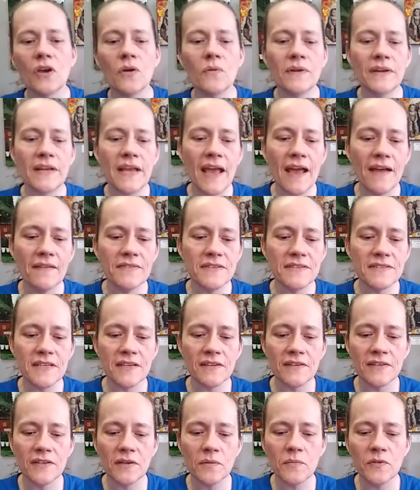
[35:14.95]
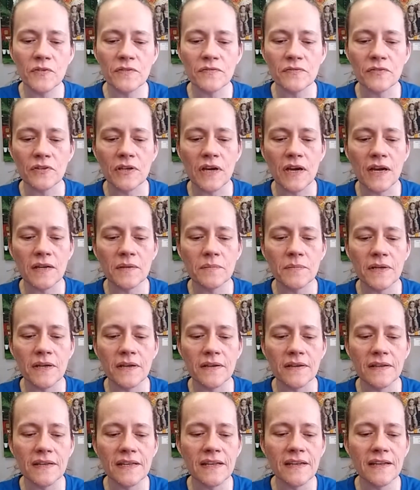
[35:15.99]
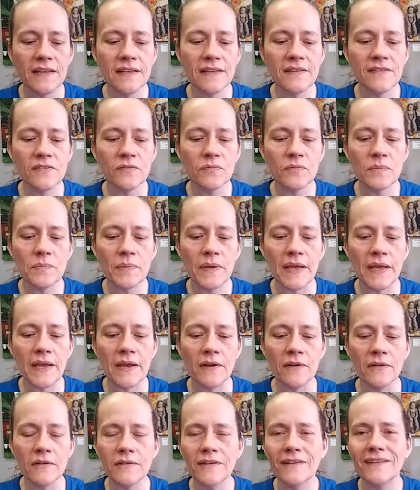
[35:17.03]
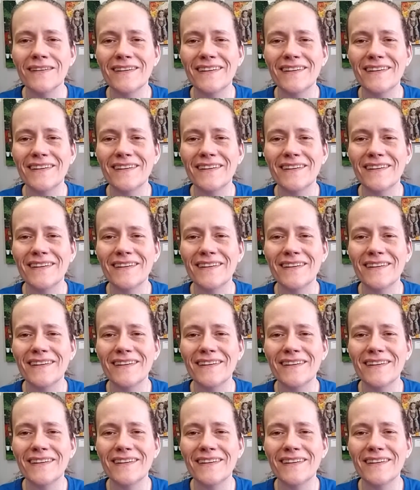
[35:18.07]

Oh, and I have to tell you, I almost forgot about it. It is repaired.